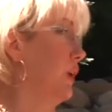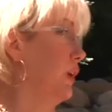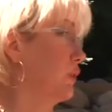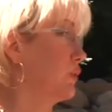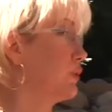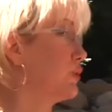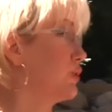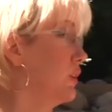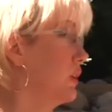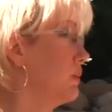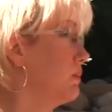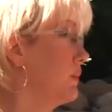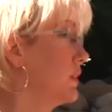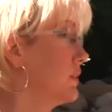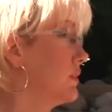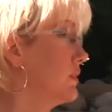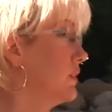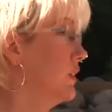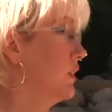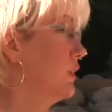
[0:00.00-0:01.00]
medical
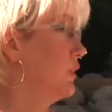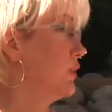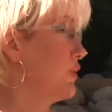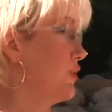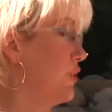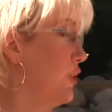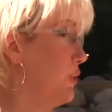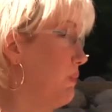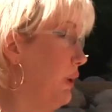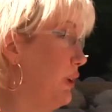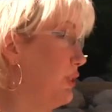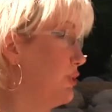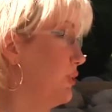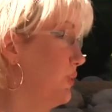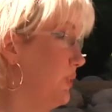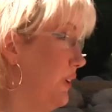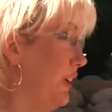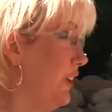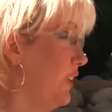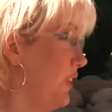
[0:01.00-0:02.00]
treatment. They're my
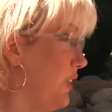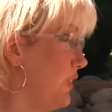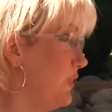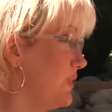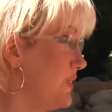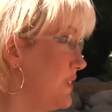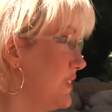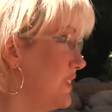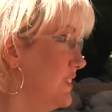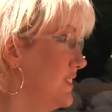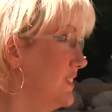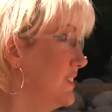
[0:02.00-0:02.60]
true heroes.